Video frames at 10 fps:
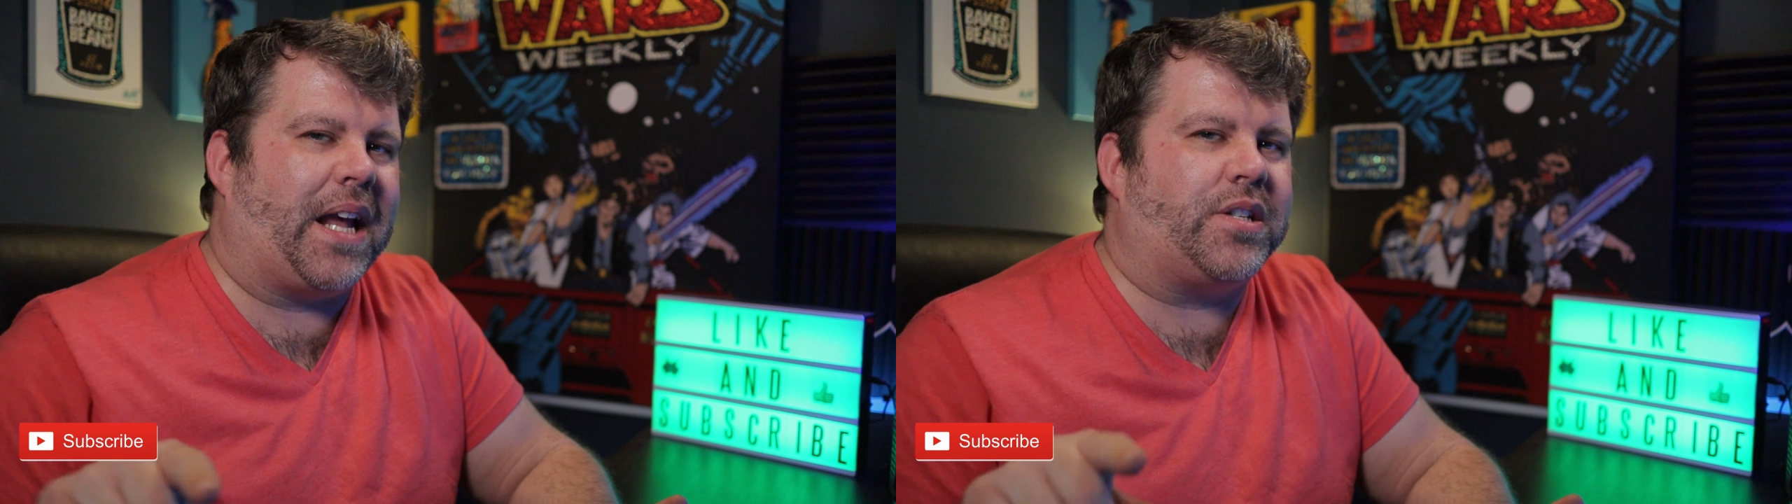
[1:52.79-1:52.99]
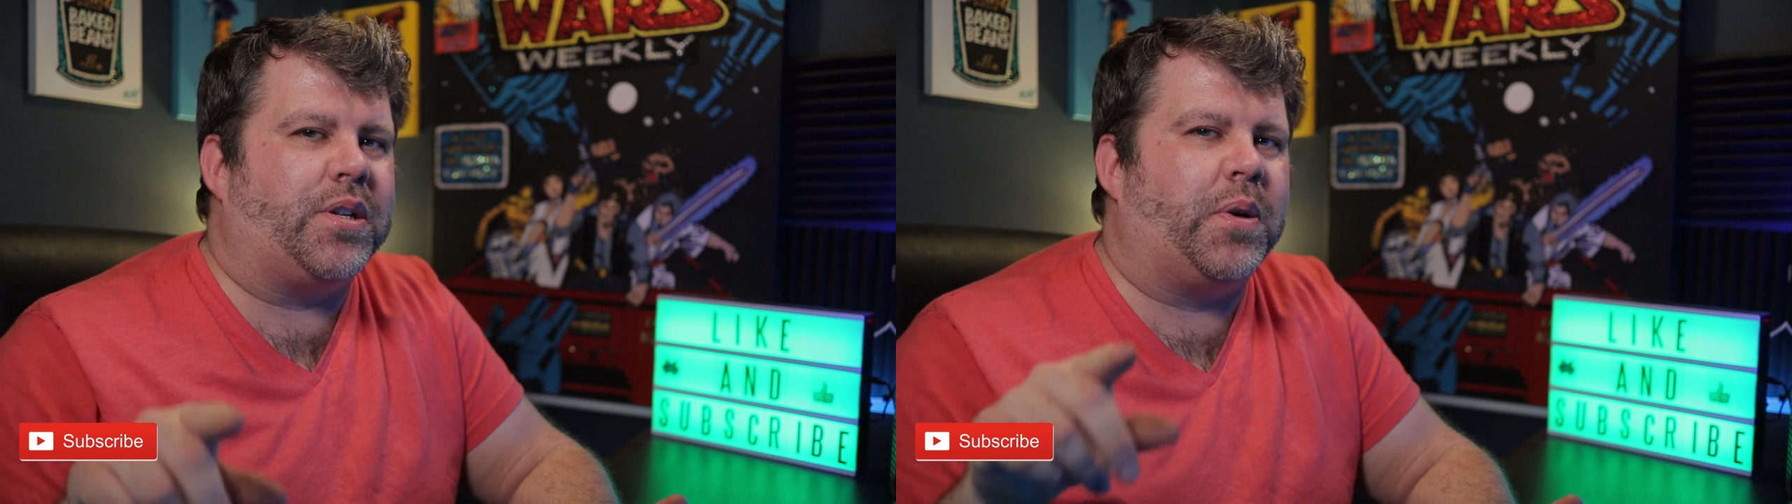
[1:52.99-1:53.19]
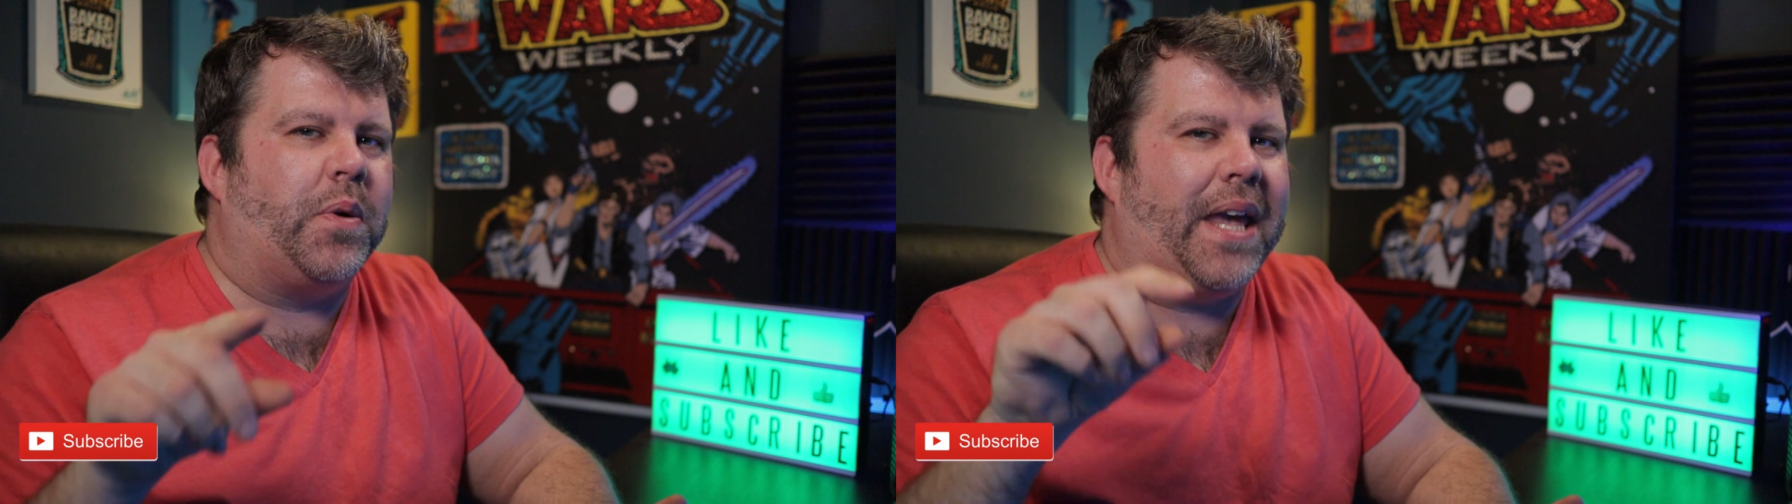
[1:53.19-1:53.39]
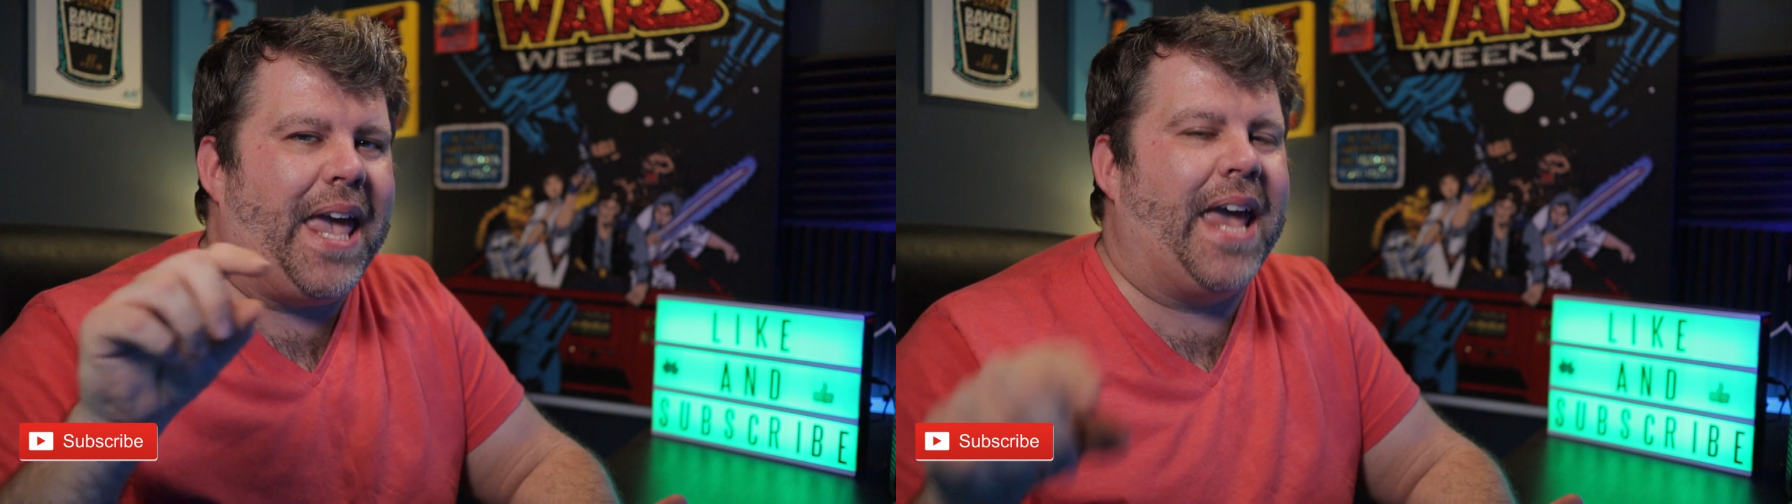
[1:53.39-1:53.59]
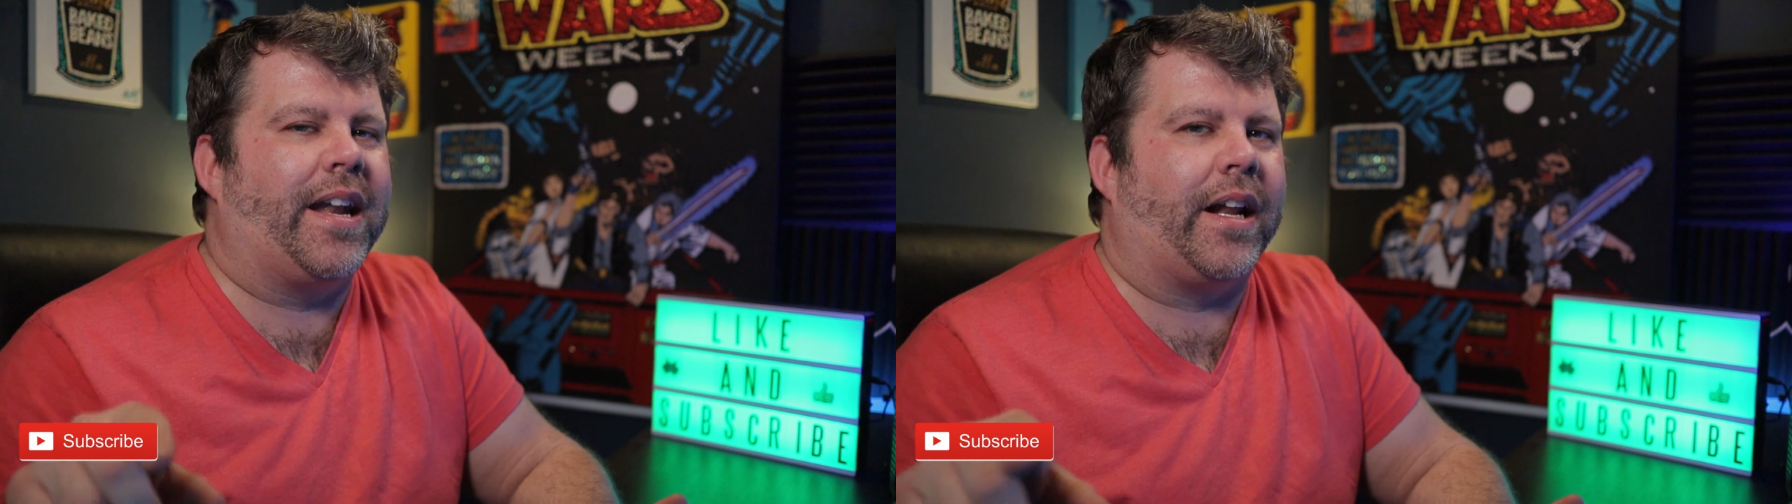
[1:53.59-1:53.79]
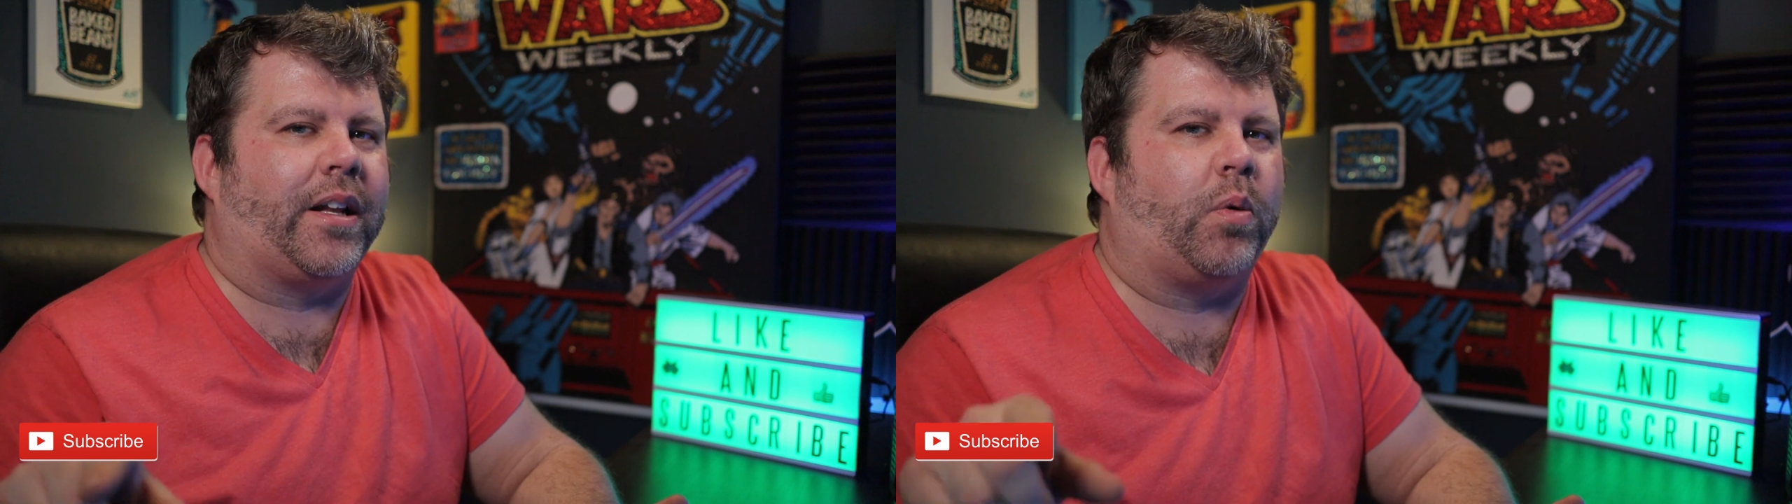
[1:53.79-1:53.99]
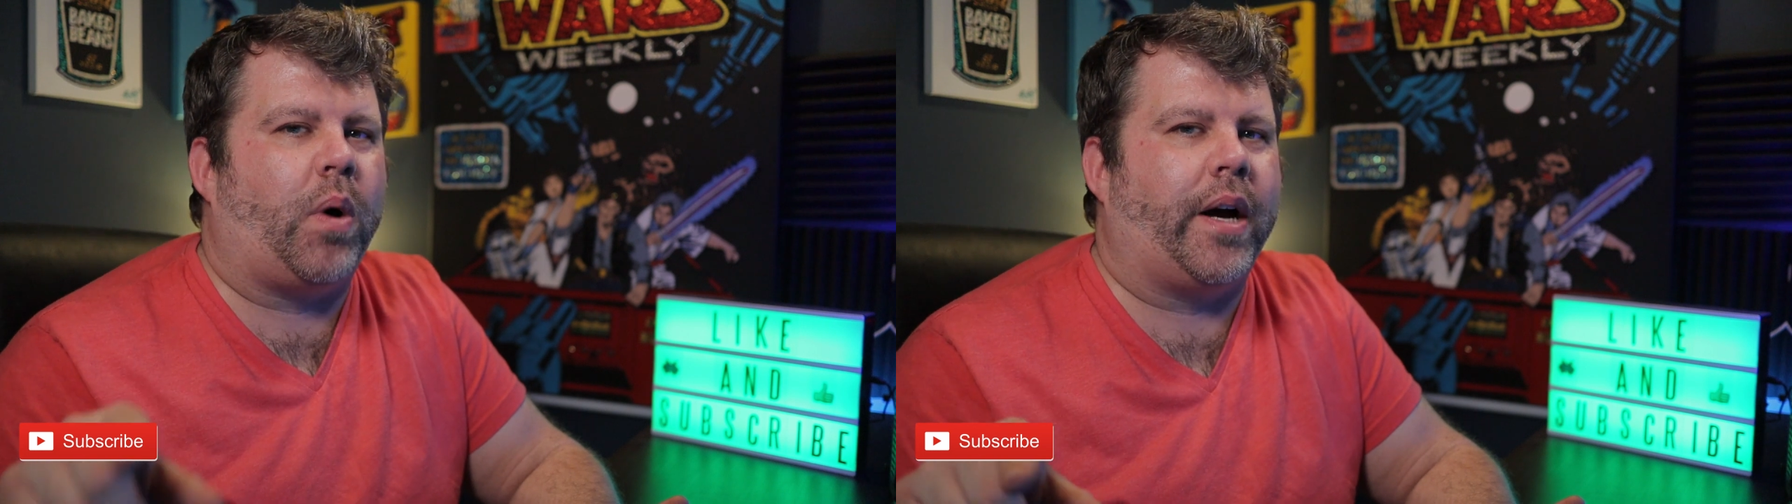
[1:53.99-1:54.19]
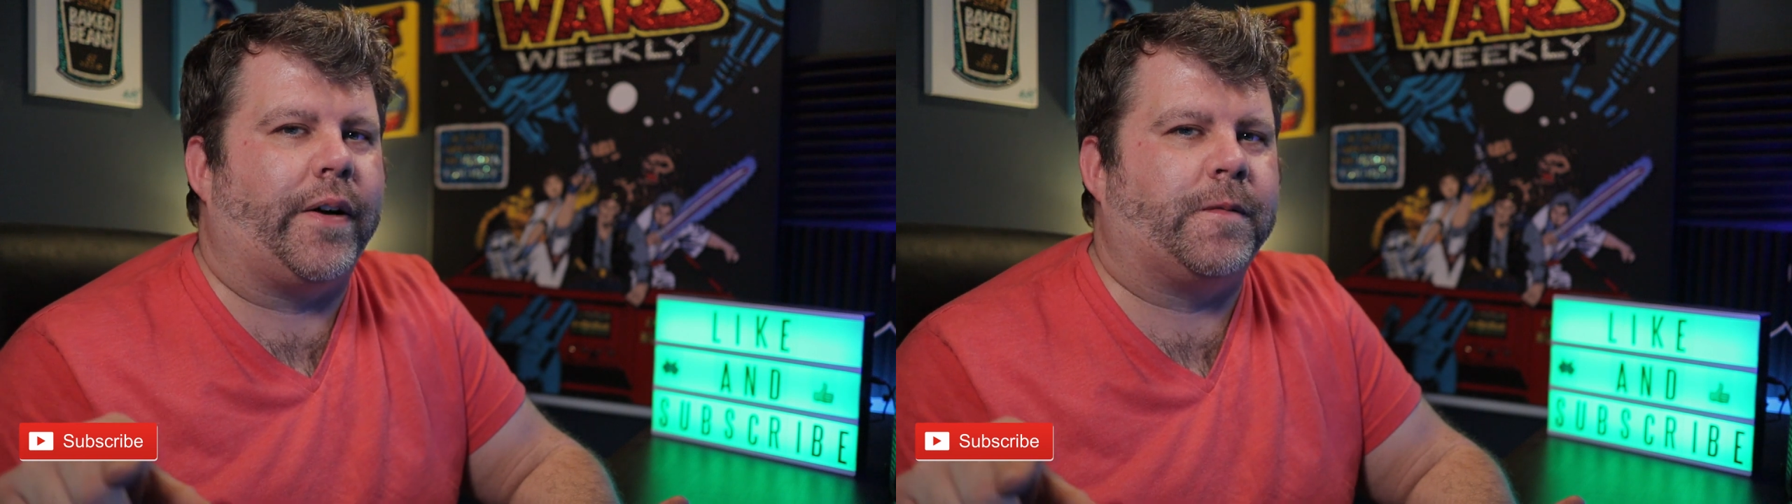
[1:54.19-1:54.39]
get to in a little
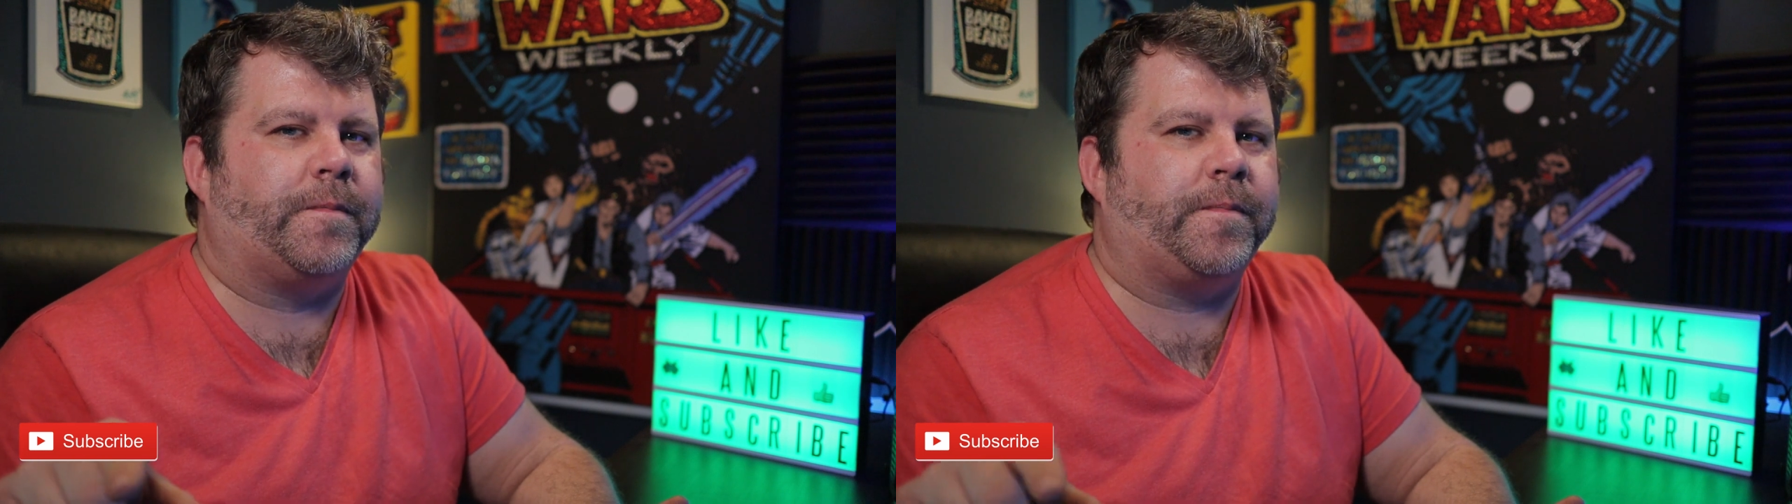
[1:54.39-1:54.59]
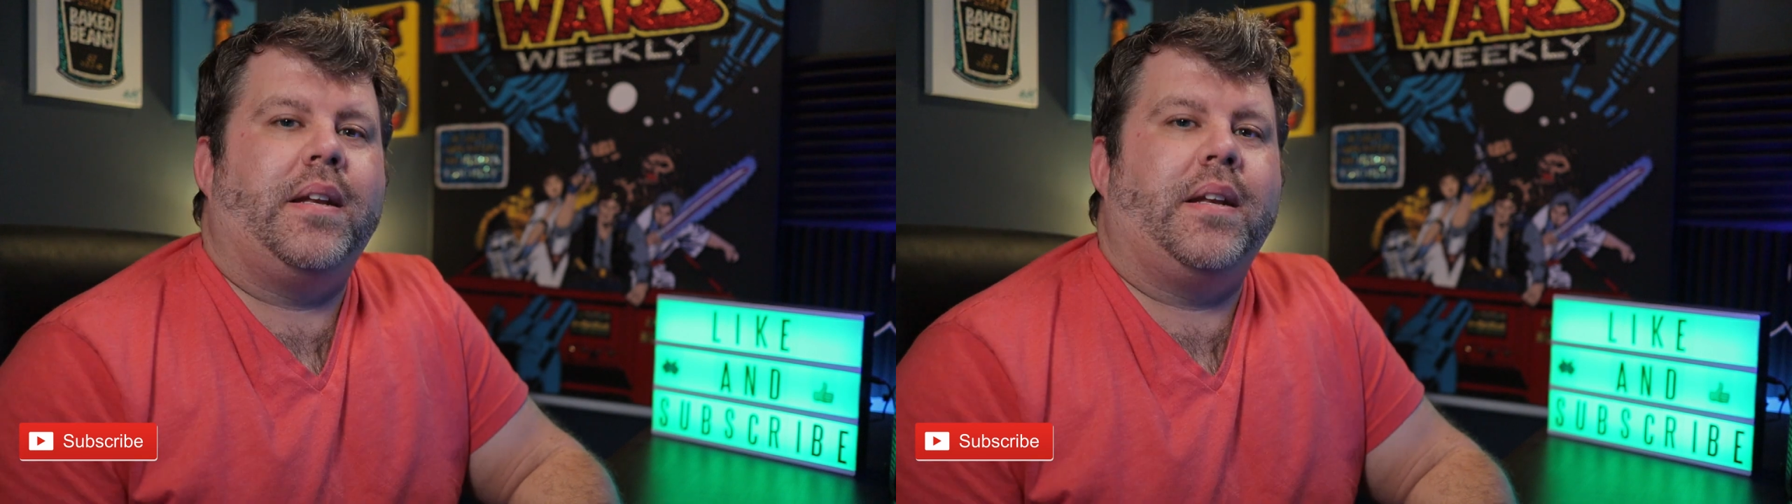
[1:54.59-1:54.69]
while.